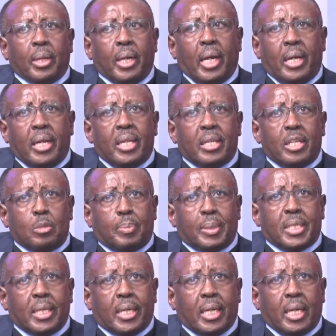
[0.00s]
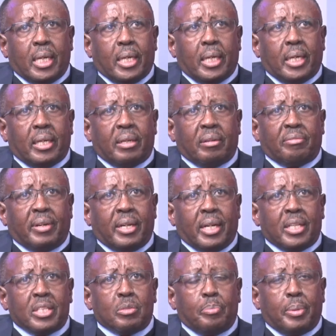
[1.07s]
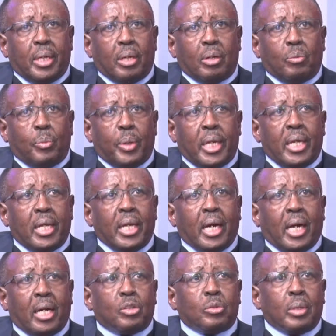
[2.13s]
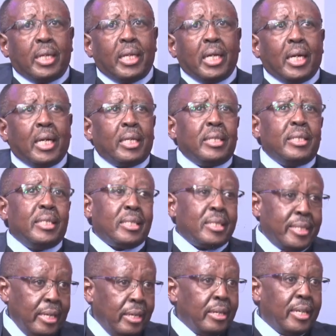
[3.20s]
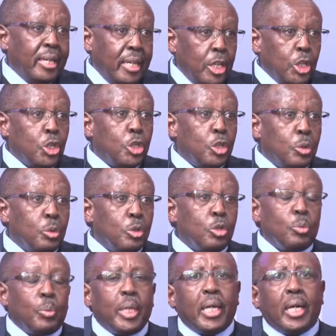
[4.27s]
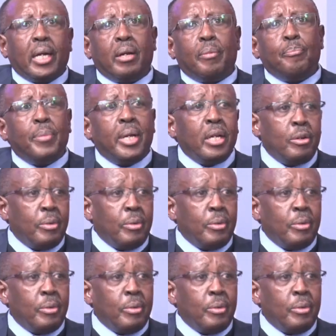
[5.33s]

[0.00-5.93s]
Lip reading: And in this particular finance bill, we actually had distilled the issues, we had made